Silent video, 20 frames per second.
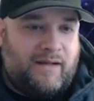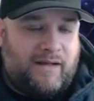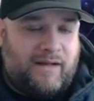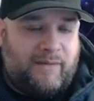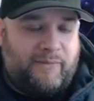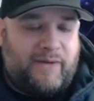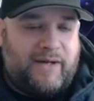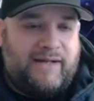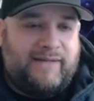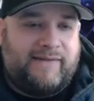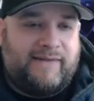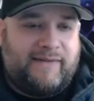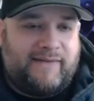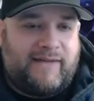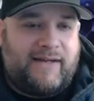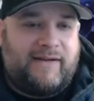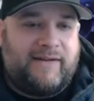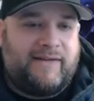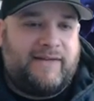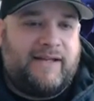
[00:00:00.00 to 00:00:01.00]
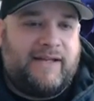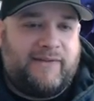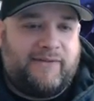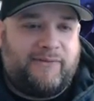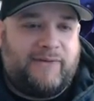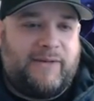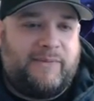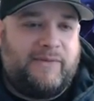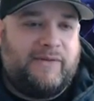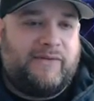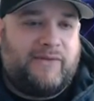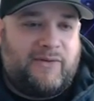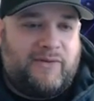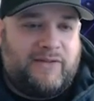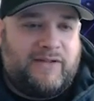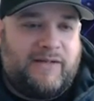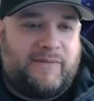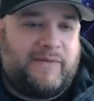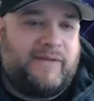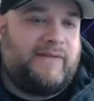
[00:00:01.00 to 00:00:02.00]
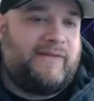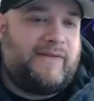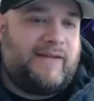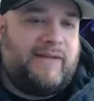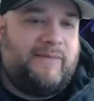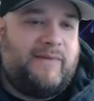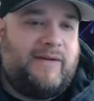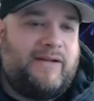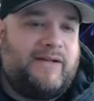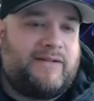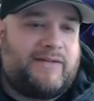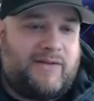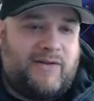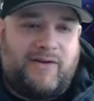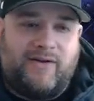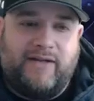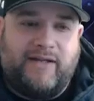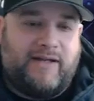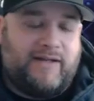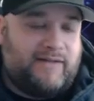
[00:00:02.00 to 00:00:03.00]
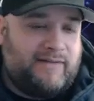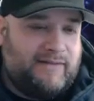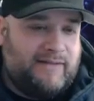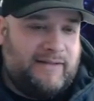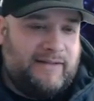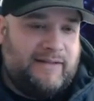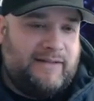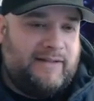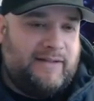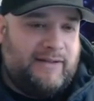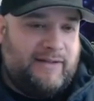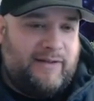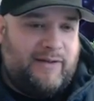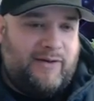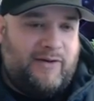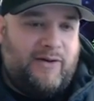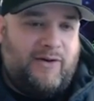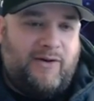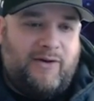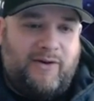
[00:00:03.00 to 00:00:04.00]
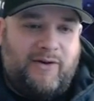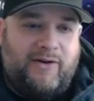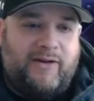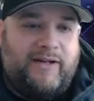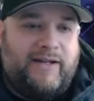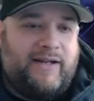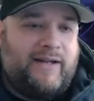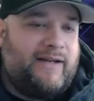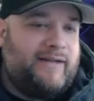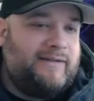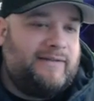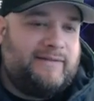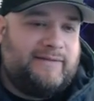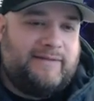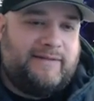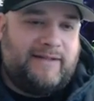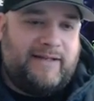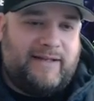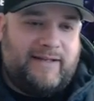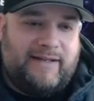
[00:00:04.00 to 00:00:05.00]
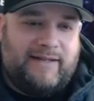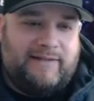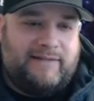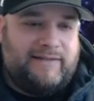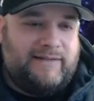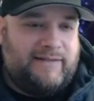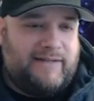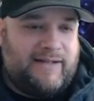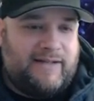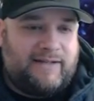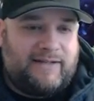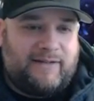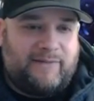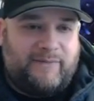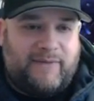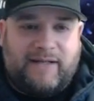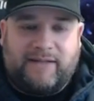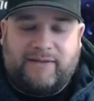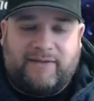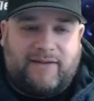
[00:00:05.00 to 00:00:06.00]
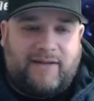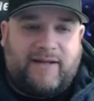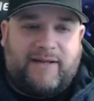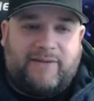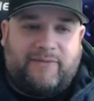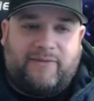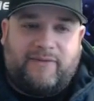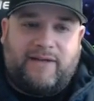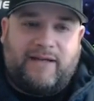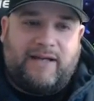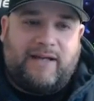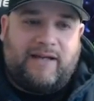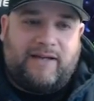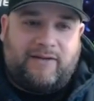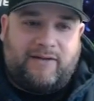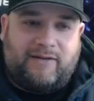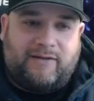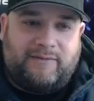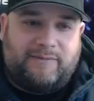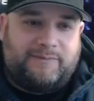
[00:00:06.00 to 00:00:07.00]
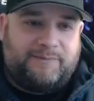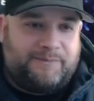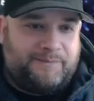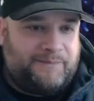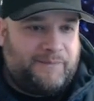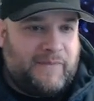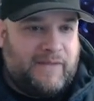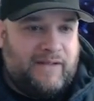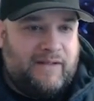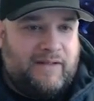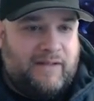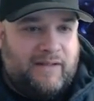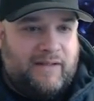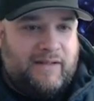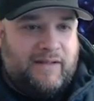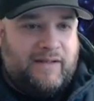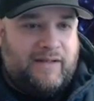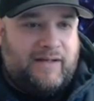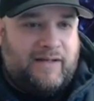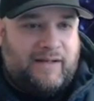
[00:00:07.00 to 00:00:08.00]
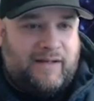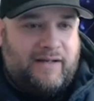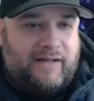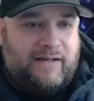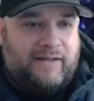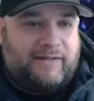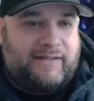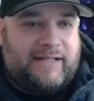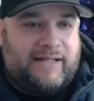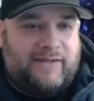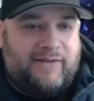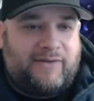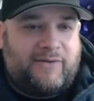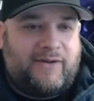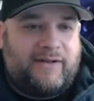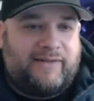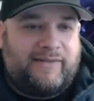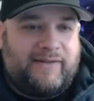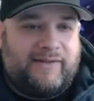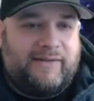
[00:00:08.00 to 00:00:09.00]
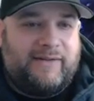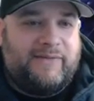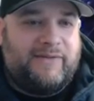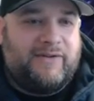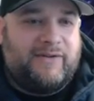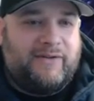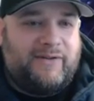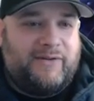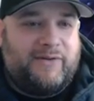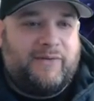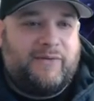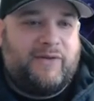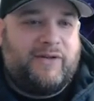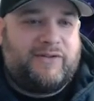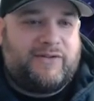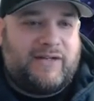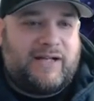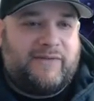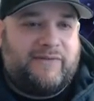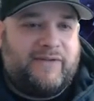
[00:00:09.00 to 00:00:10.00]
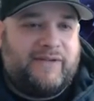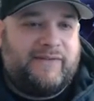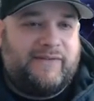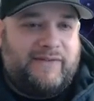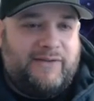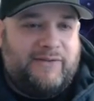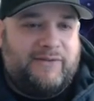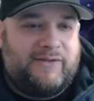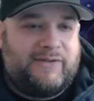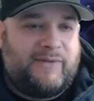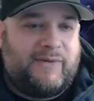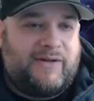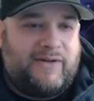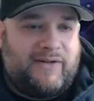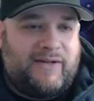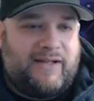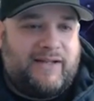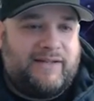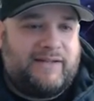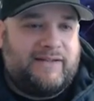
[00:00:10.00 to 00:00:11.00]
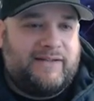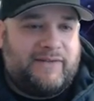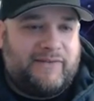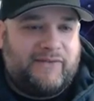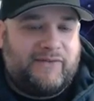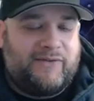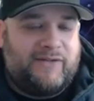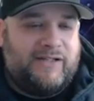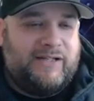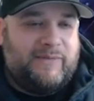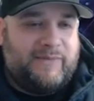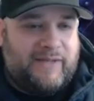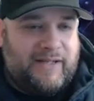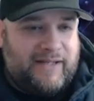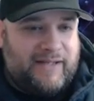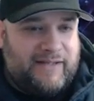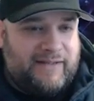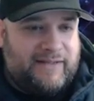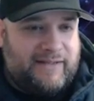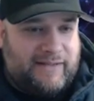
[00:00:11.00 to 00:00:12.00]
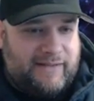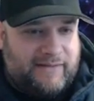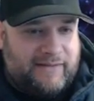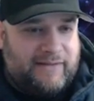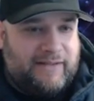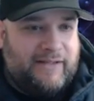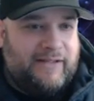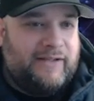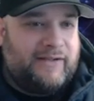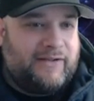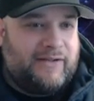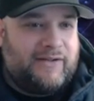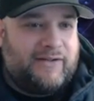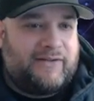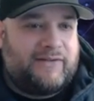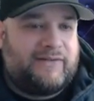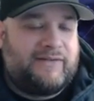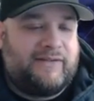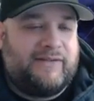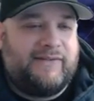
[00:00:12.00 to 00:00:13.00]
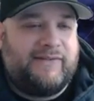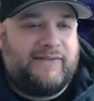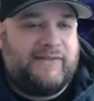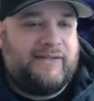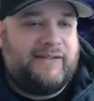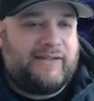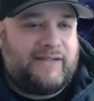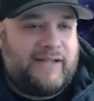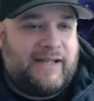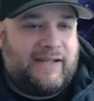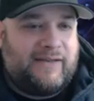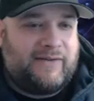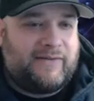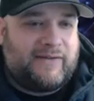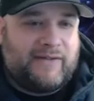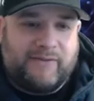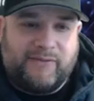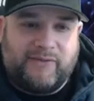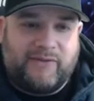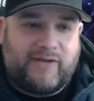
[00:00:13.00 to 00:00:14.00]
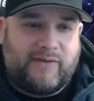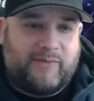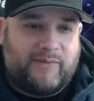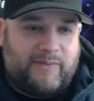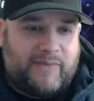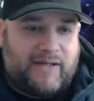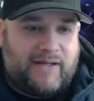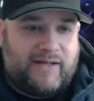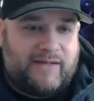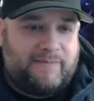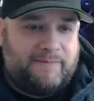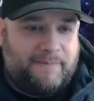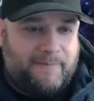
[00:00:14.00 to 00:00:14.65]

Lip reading: Brian says, how did the S repens hold up? Did it stay mush? Oh yeah. Oh yeah. It did not come back to life at all. Kaler Aquatics says, leaving early to avoid traffic. See you tomorrow night in the stream. Candy, good to see you, Kaler. Thanks for stopping by.